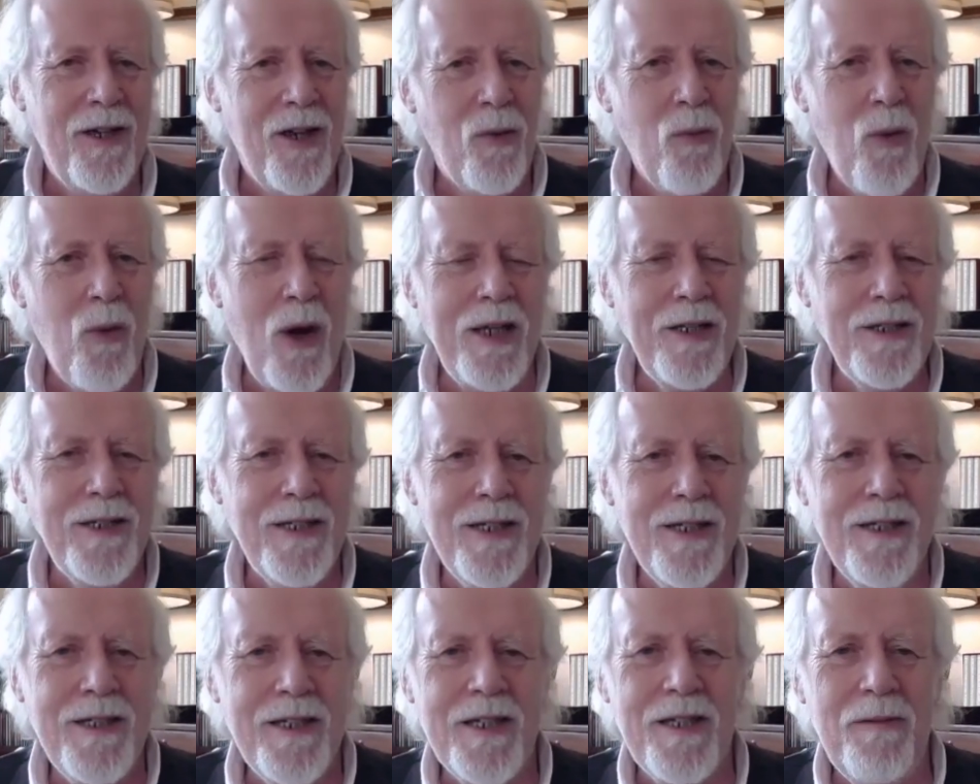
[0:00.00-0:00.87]
went
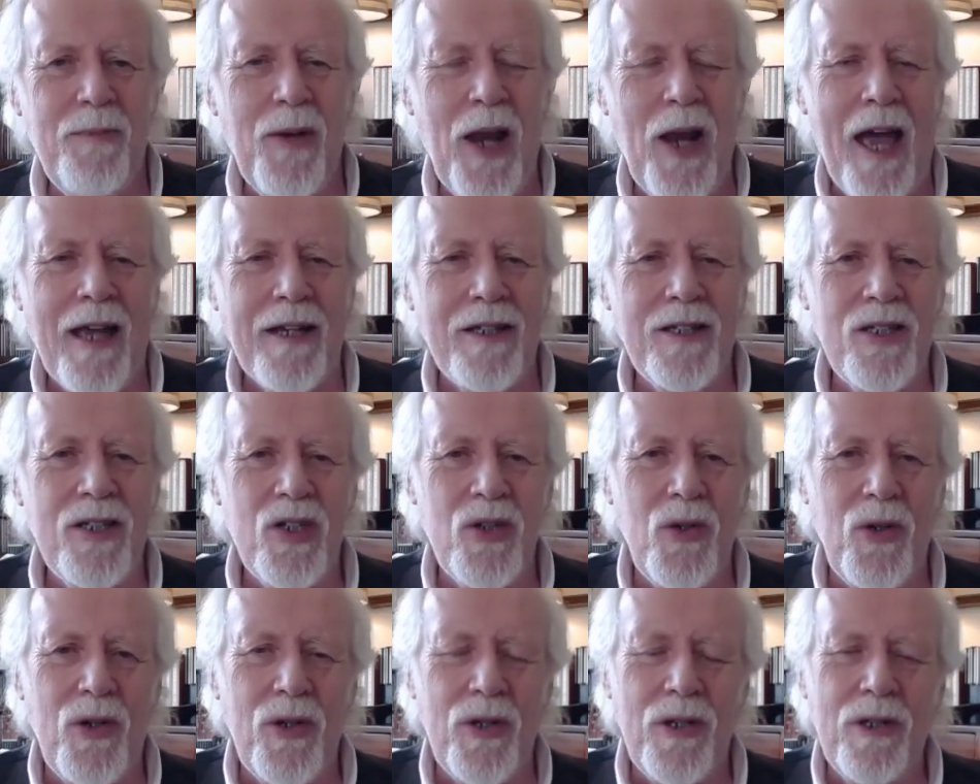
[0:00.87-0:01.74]
into the black
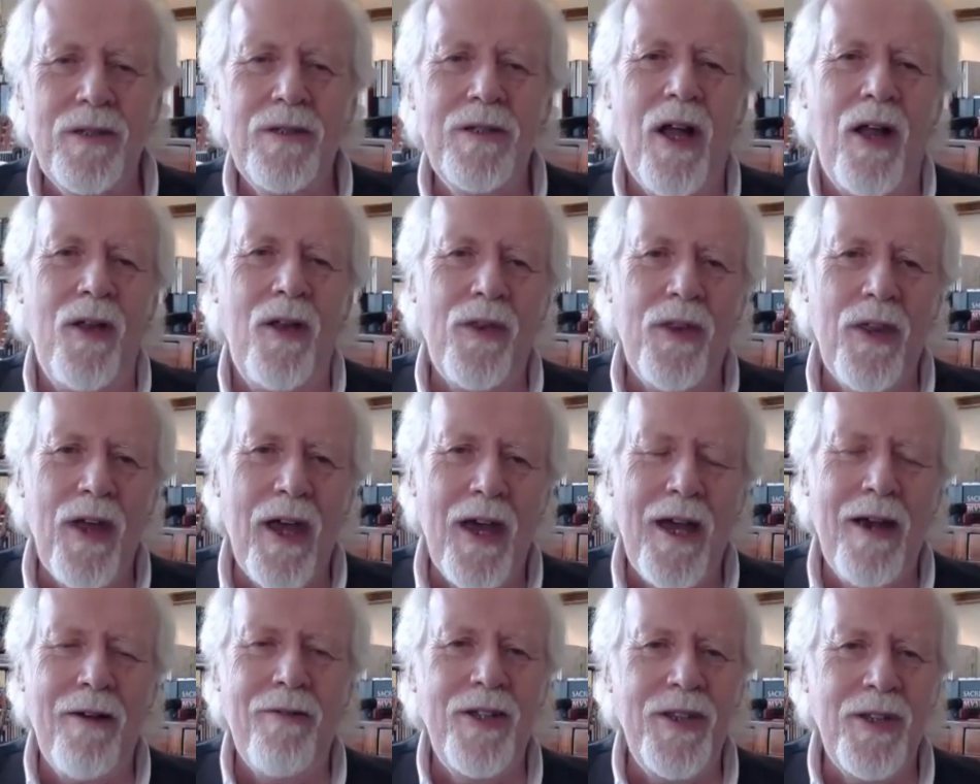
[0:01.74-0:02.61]
soil, and
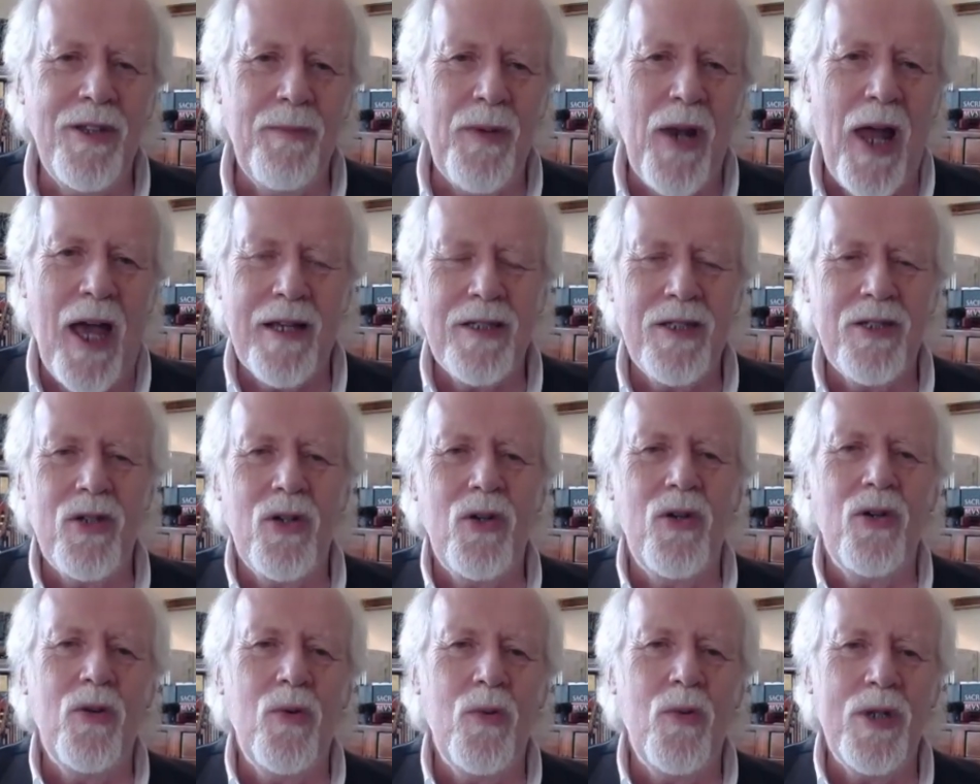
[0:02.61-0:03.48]
there in the black
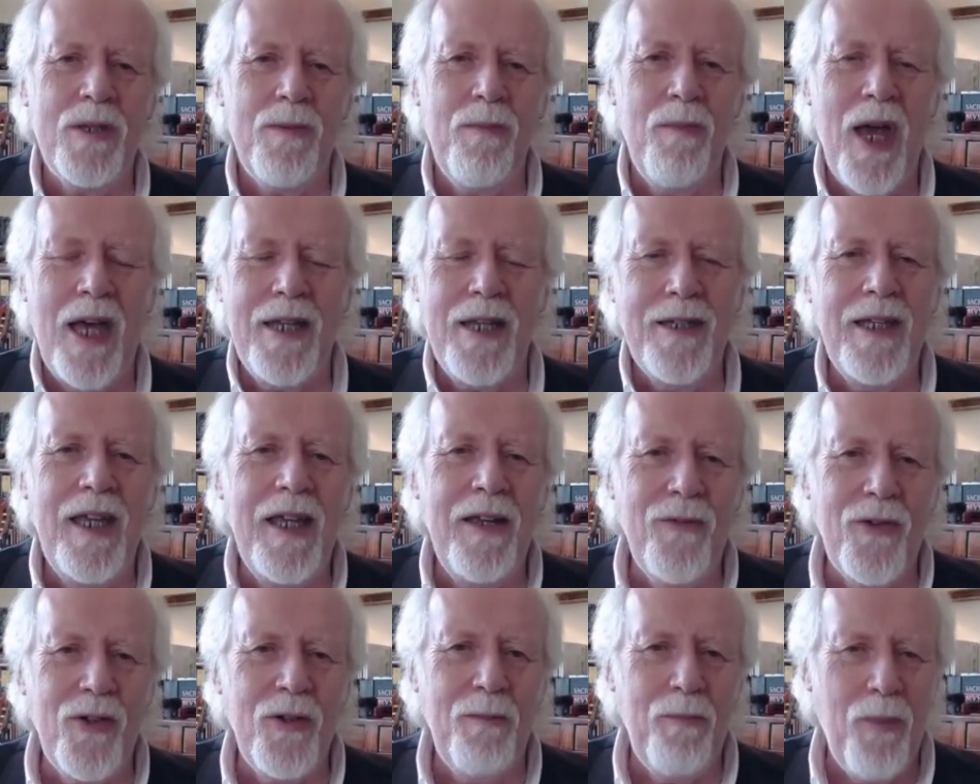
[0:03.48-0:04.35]
soil was
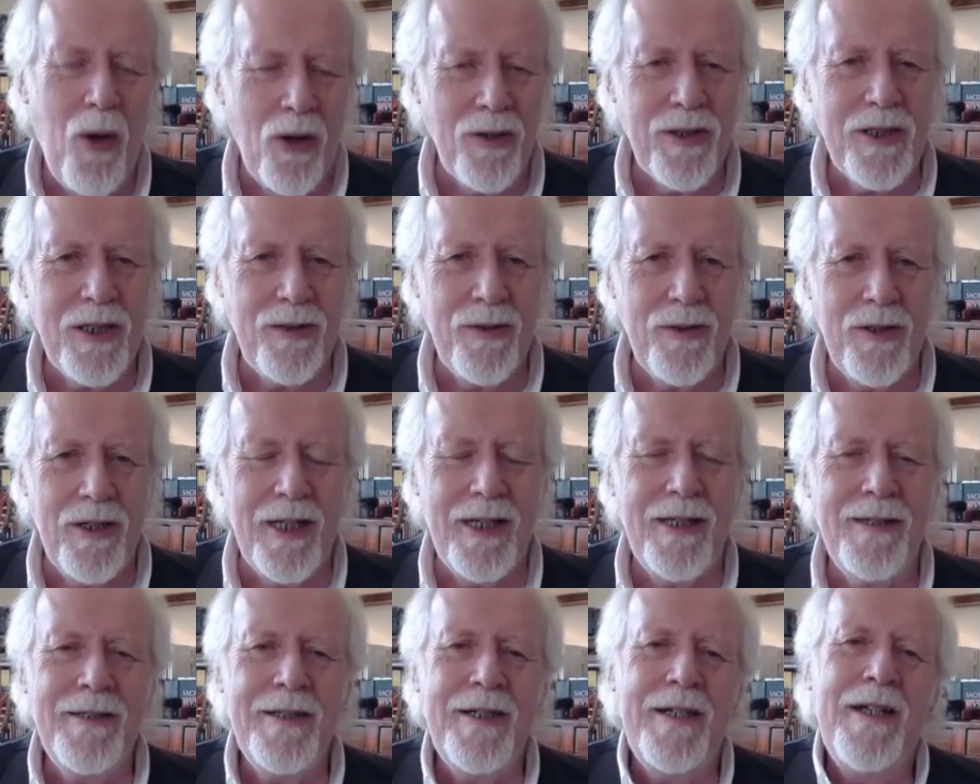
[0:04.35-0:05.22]
medieval pottery